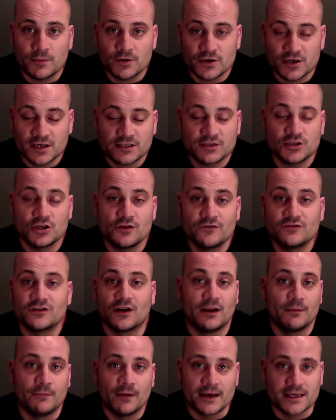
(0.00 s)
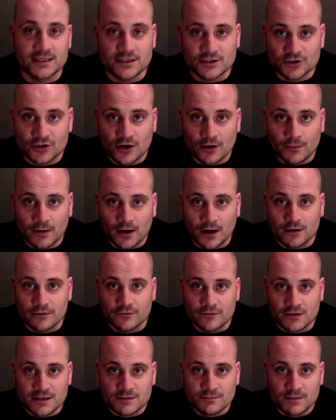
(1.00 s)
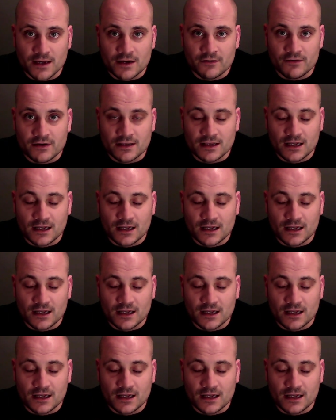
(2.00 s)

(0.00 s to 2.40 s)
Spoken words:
and you've done an amazing job over this period,